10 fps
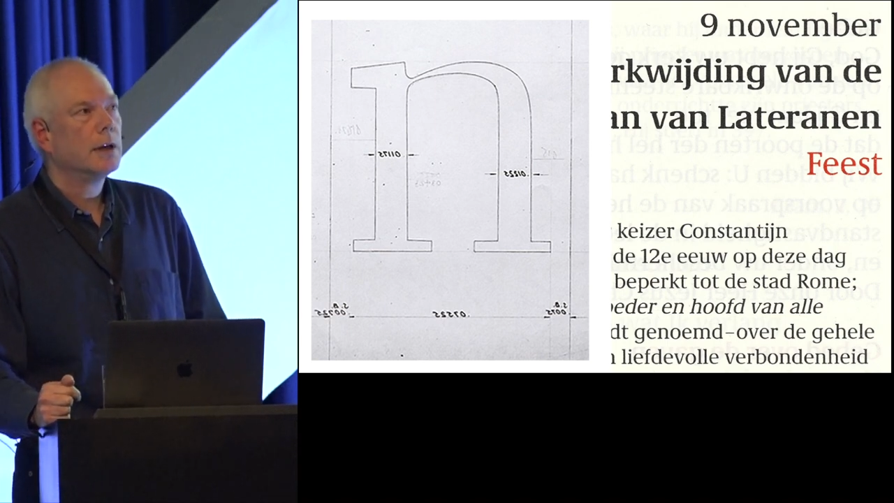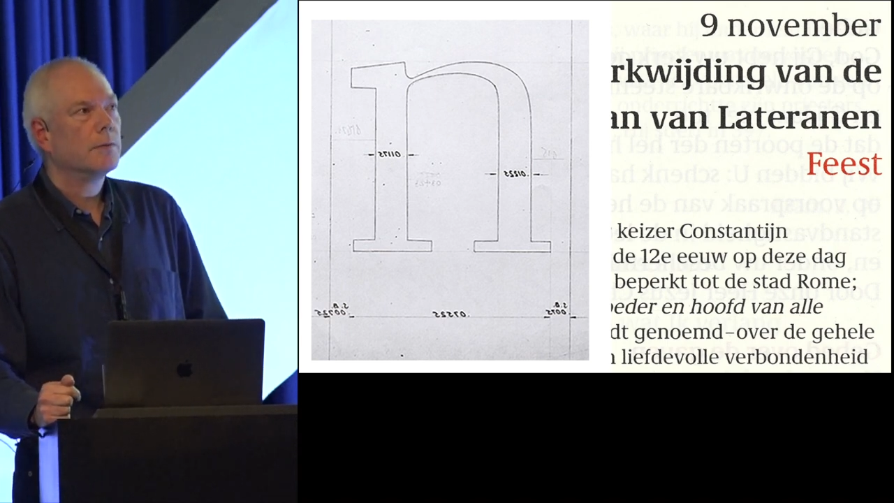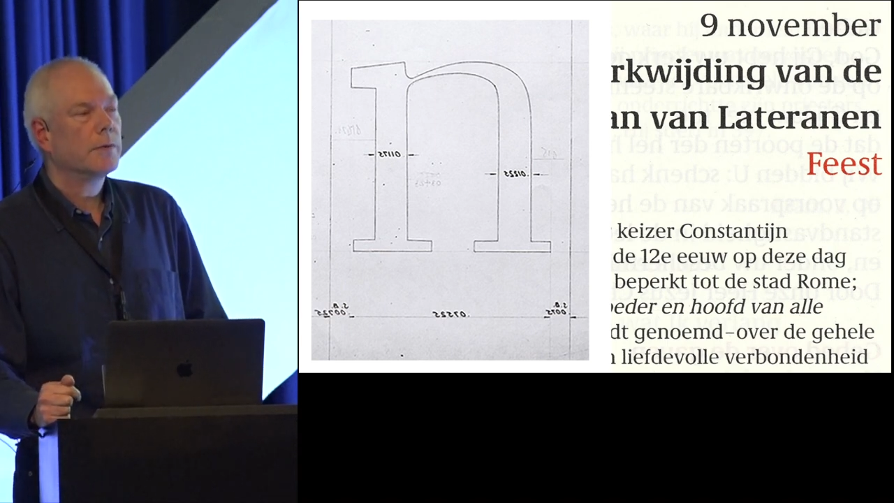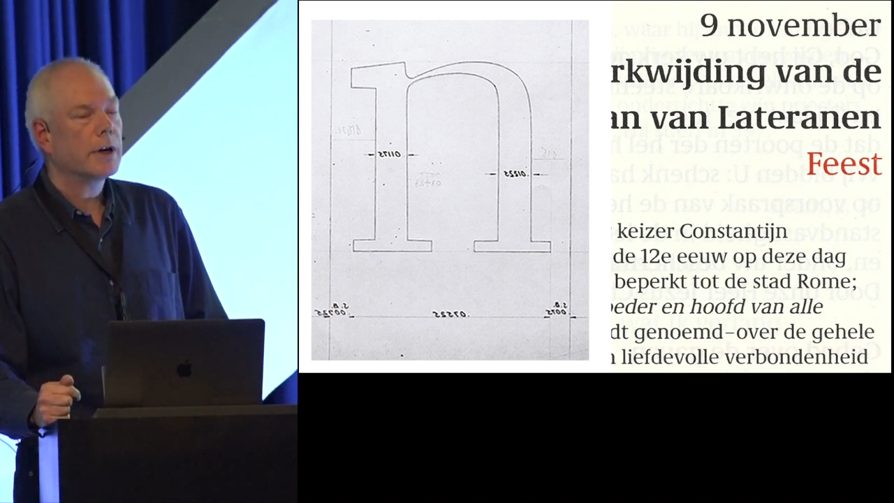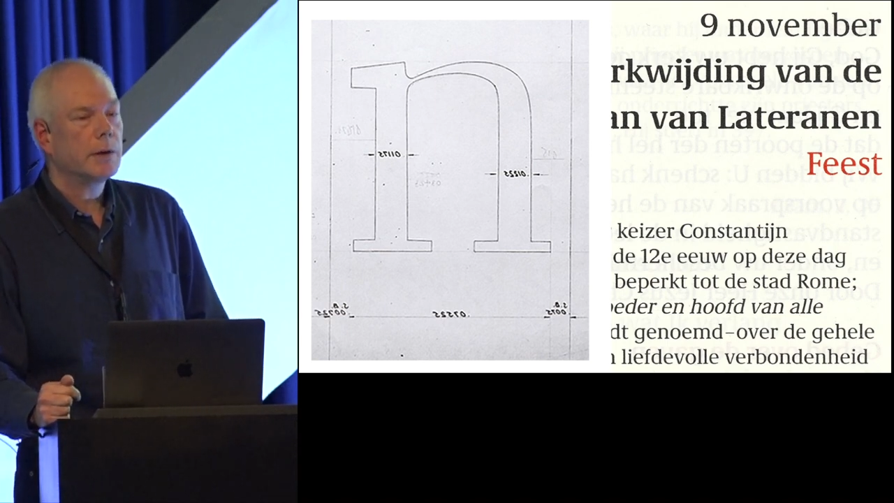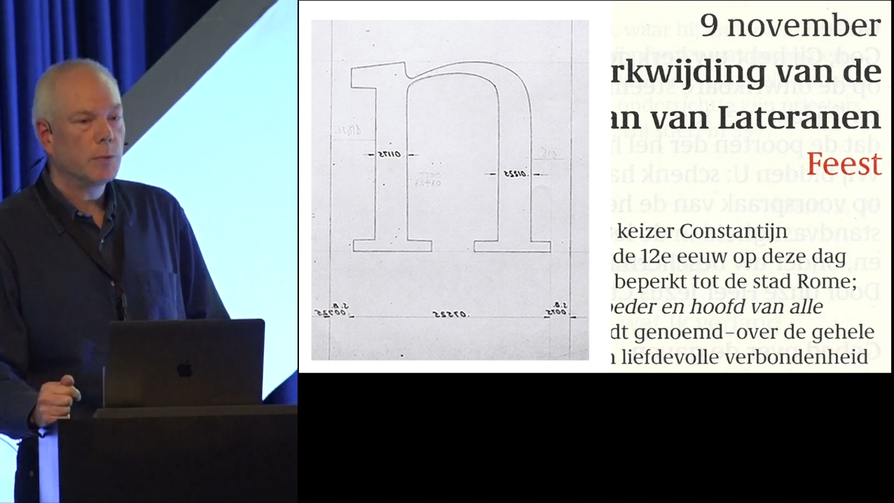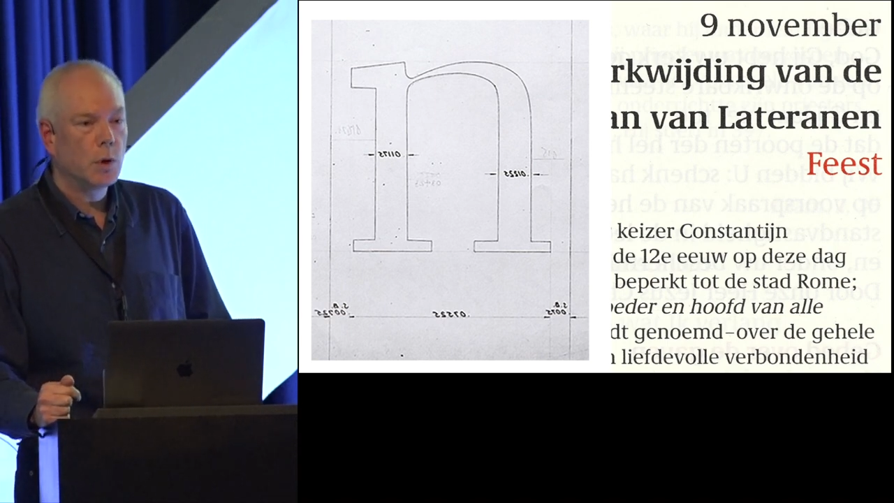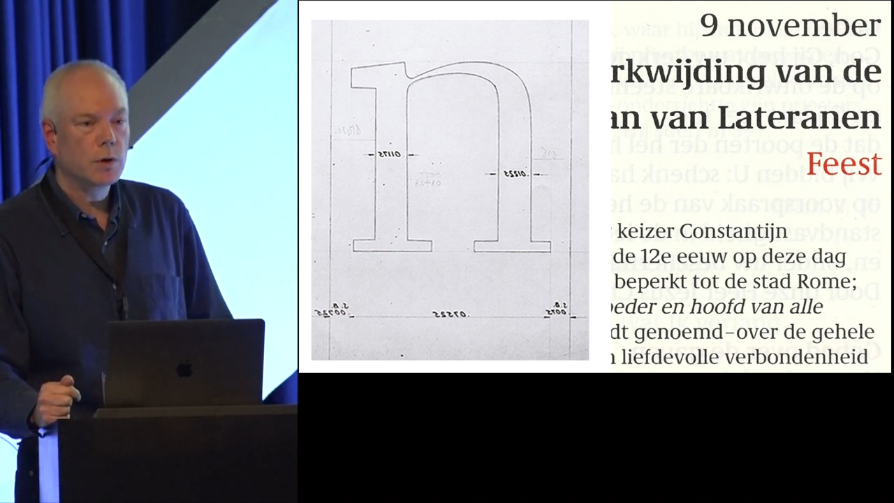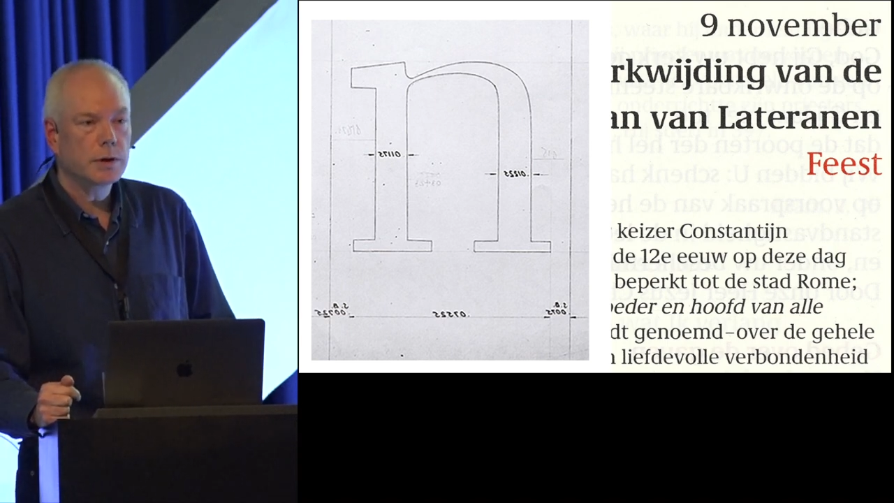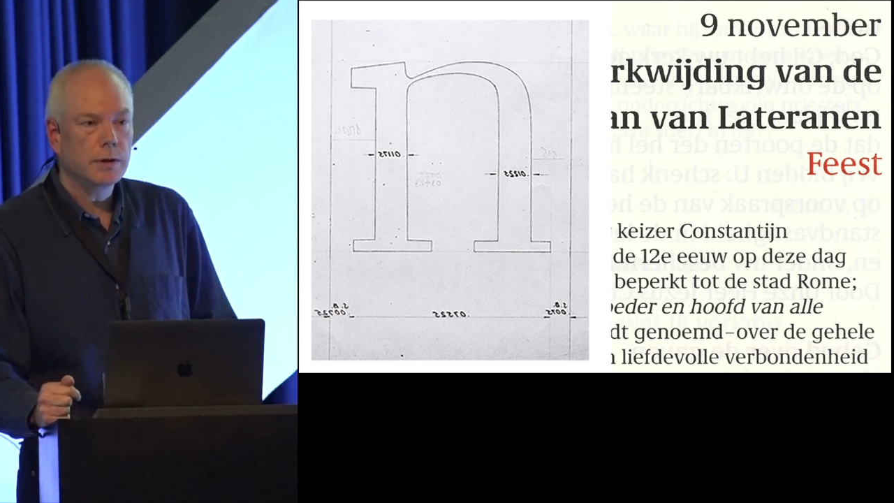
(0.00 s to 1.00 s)
very
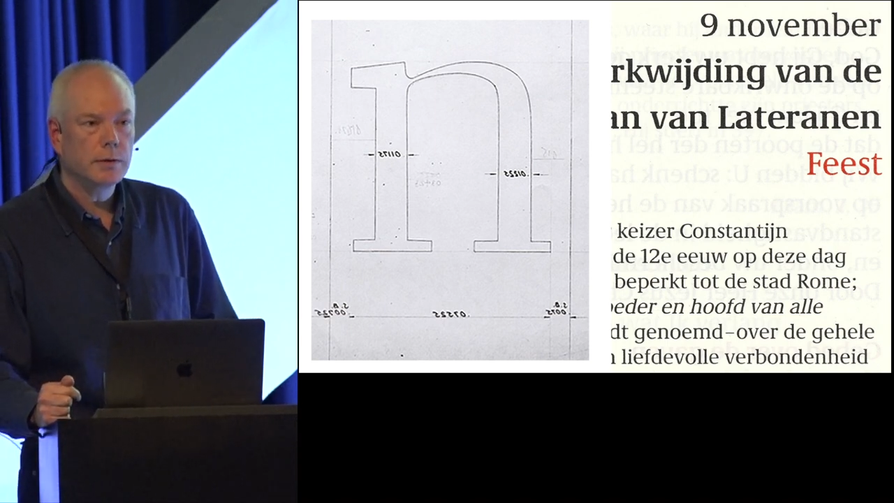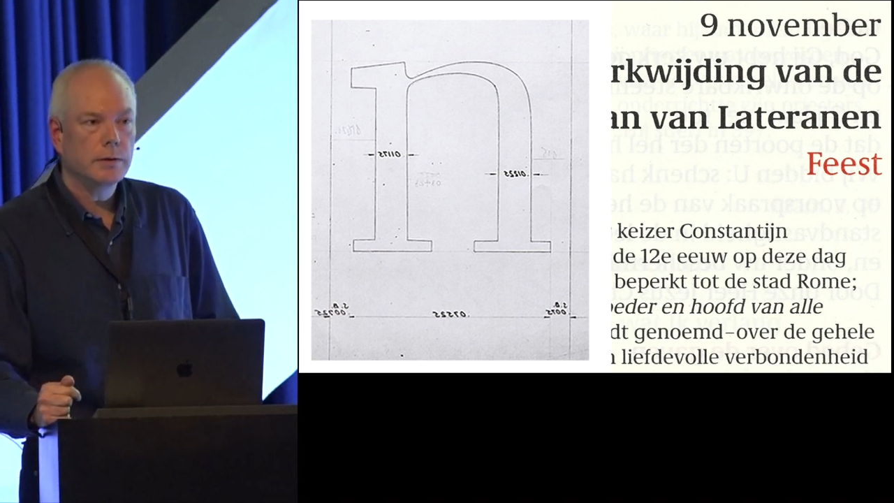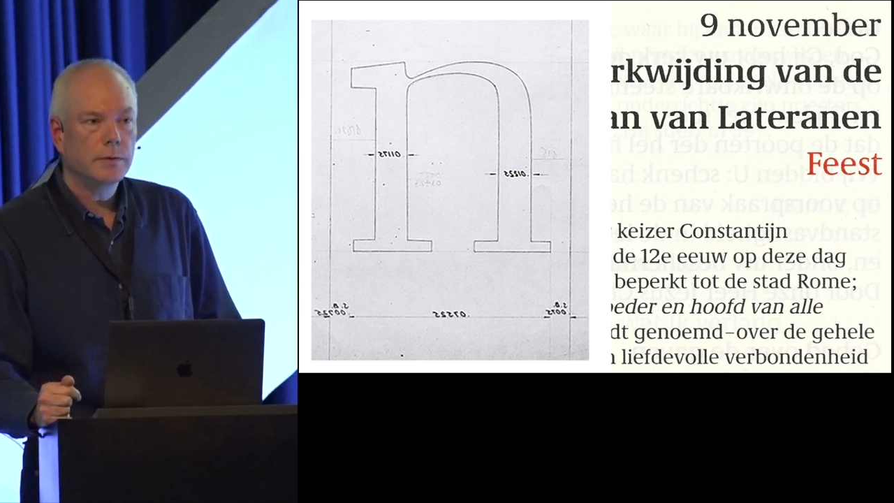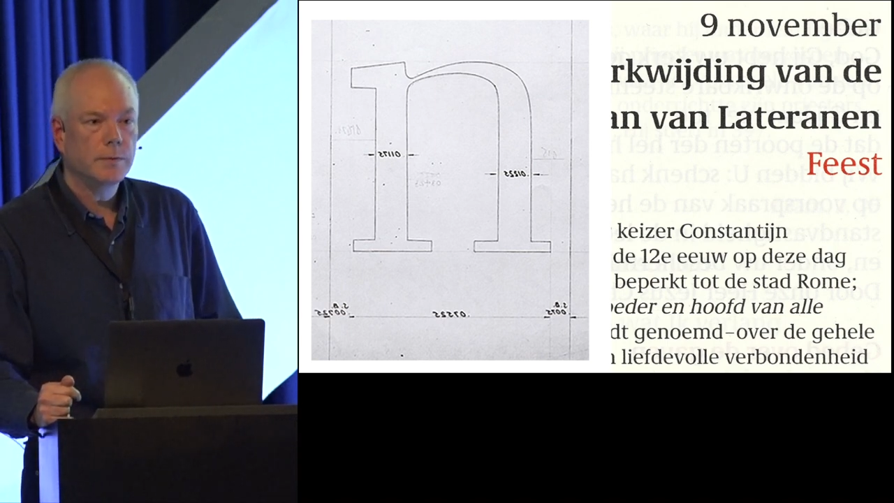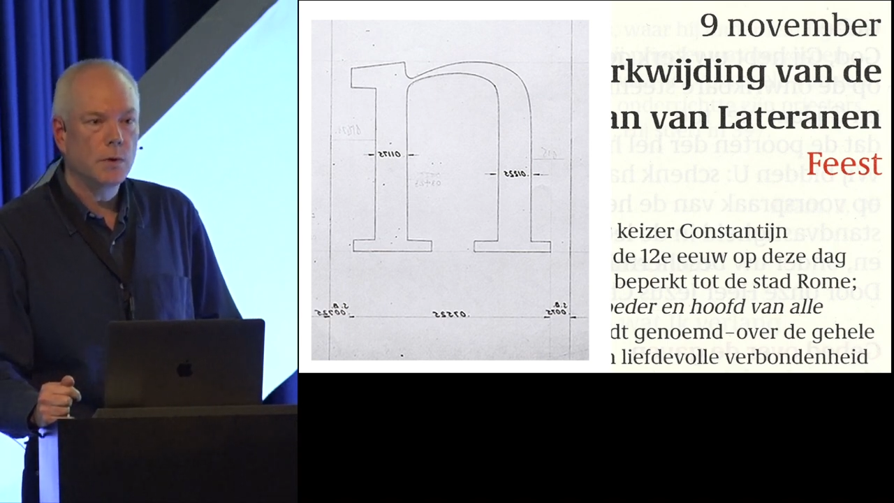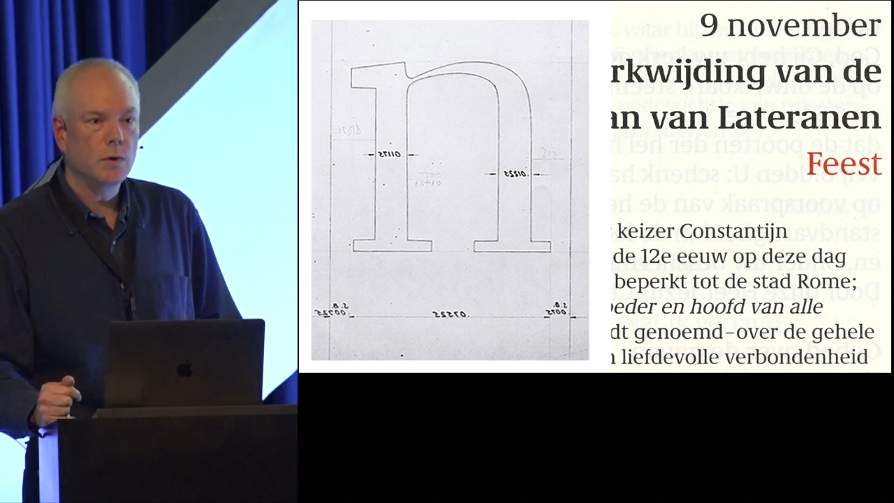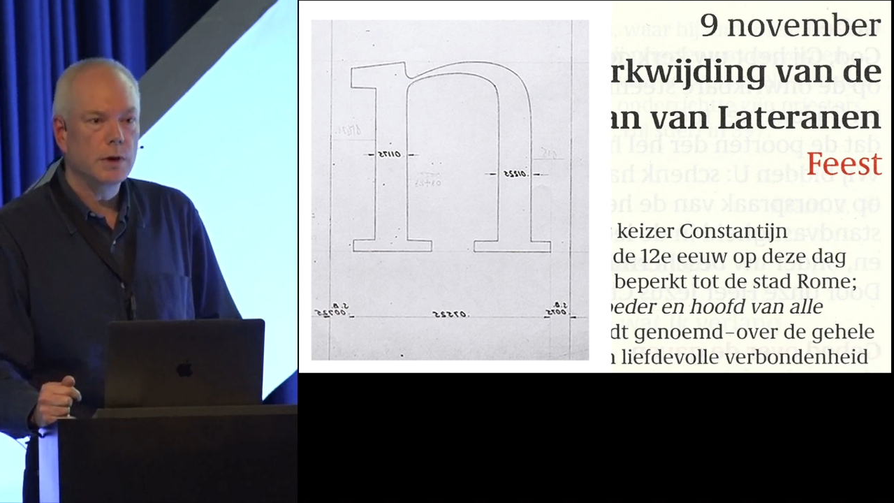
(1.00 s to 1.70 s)
important for